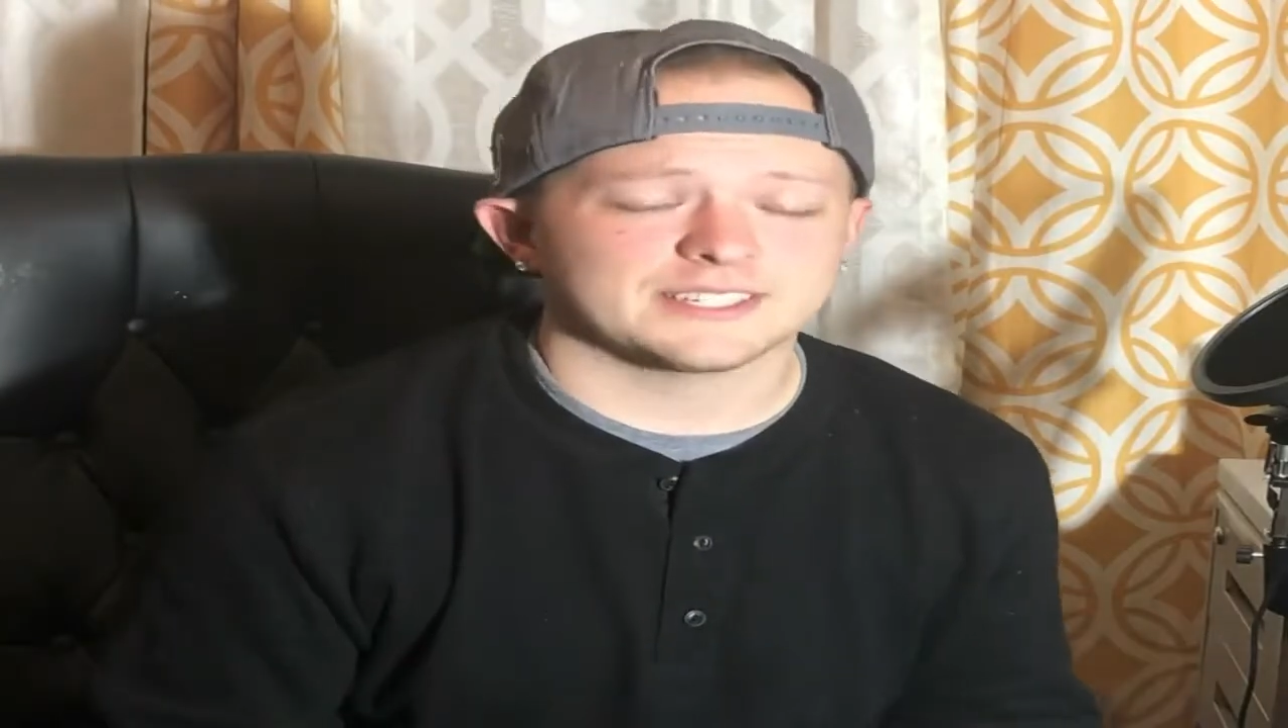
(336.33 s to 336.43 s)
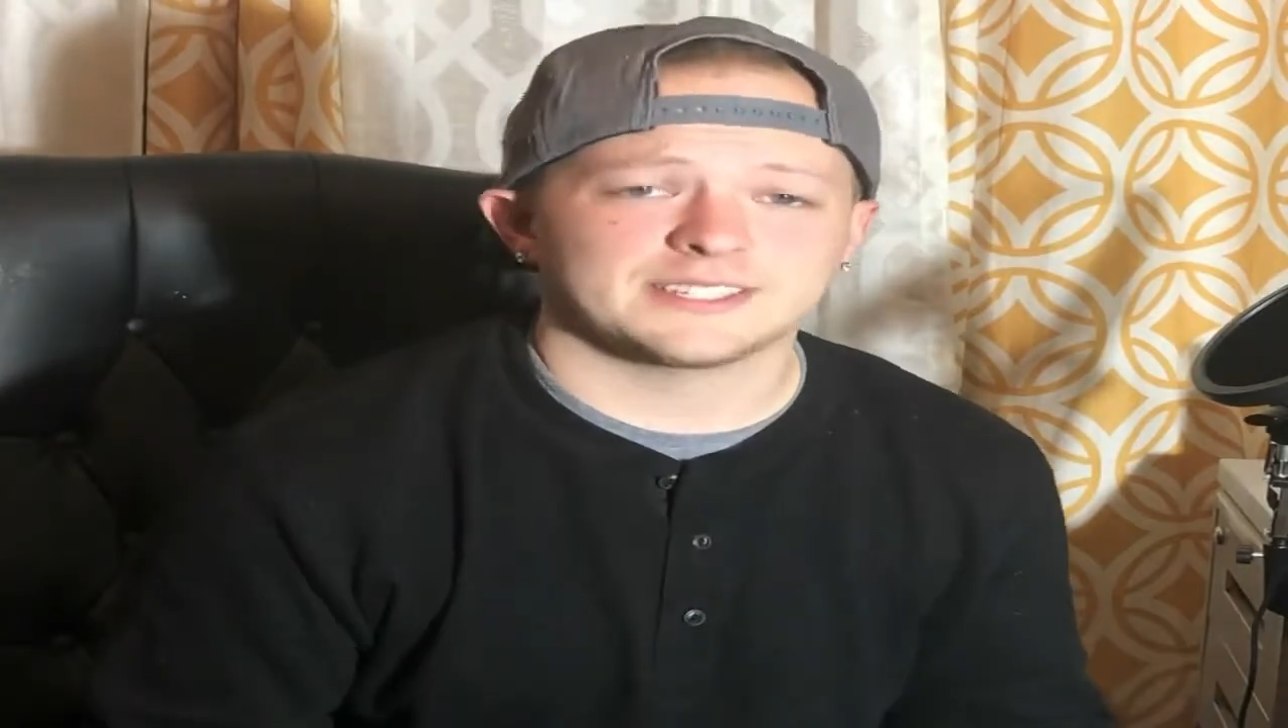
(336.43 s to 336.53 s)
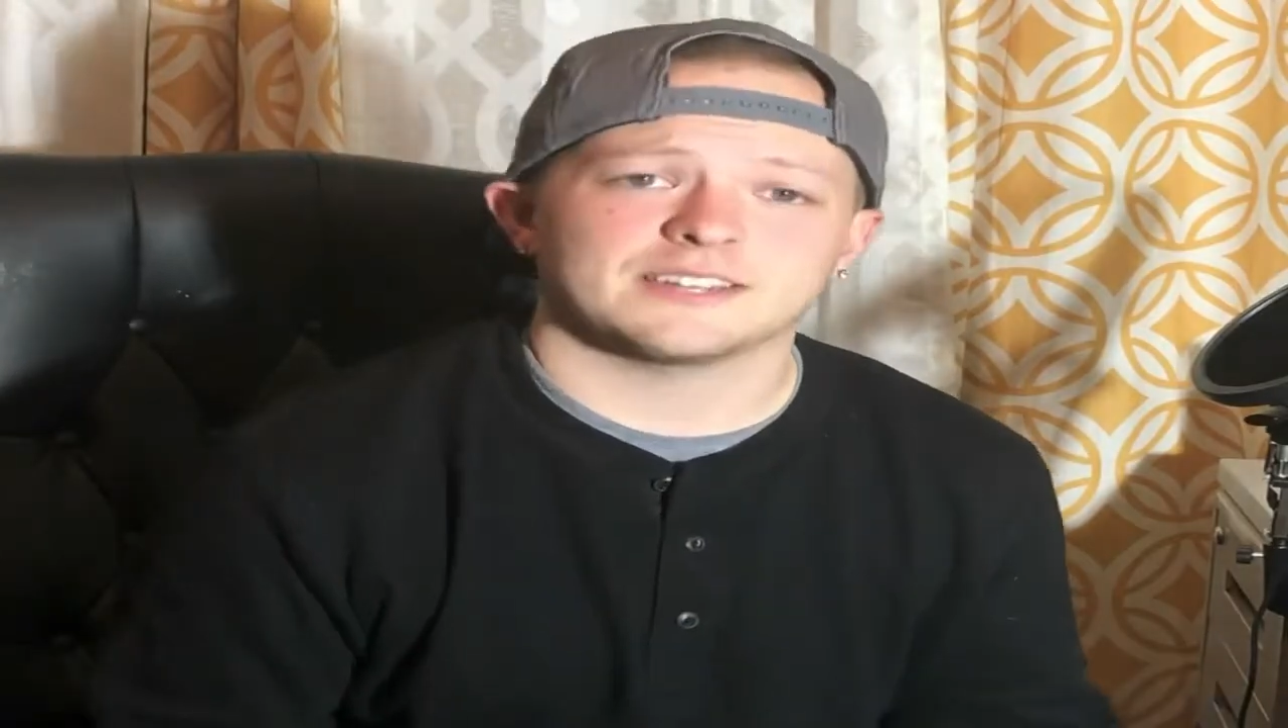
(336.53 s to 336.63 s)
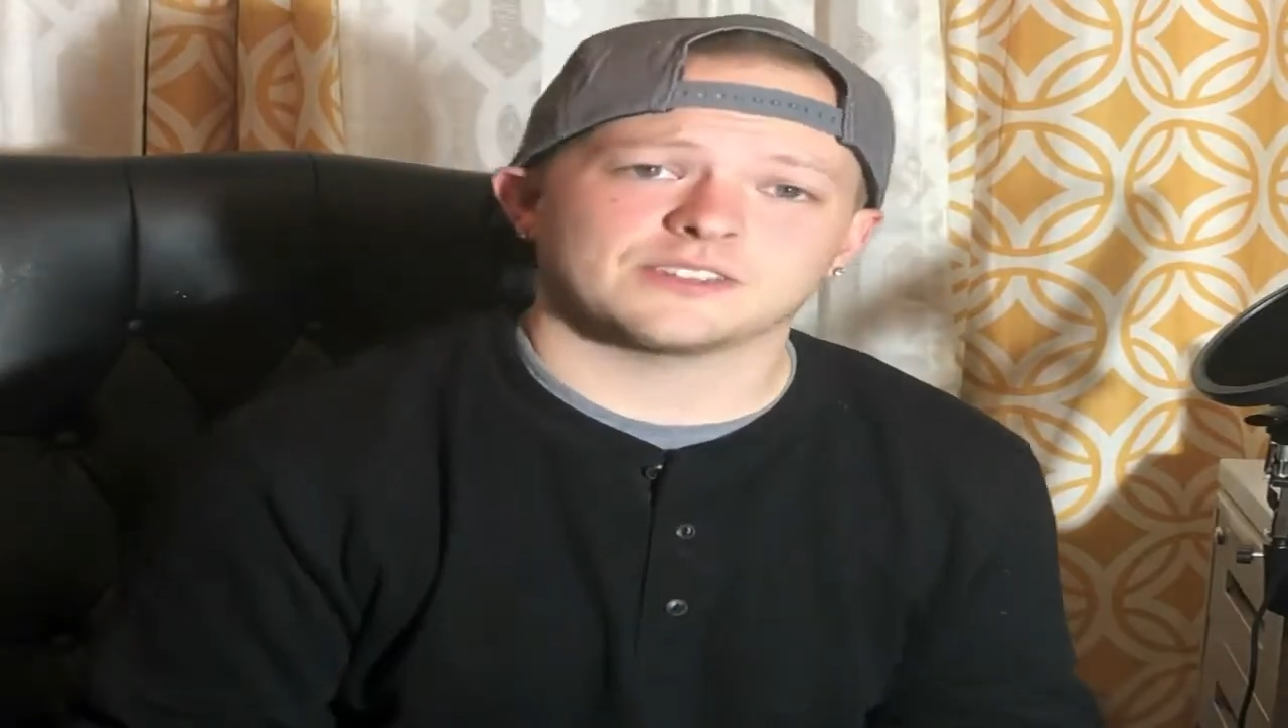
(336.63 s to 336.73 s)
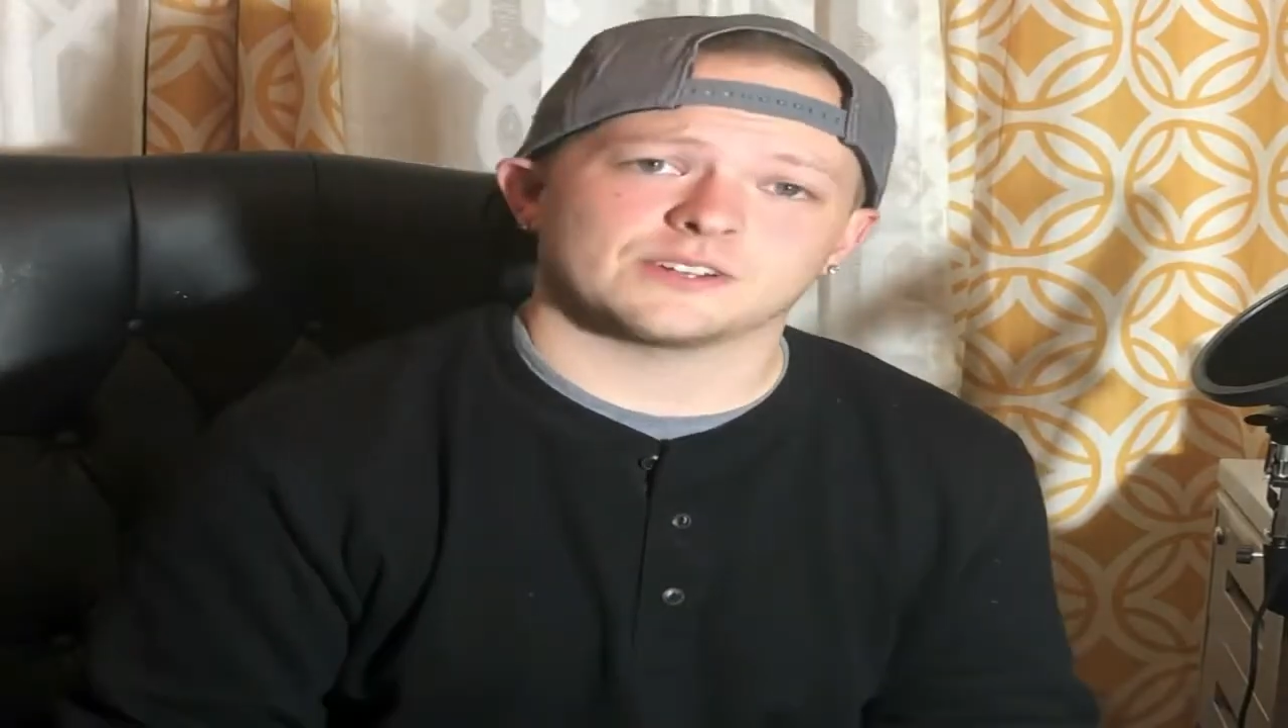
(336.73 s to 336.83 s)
to sink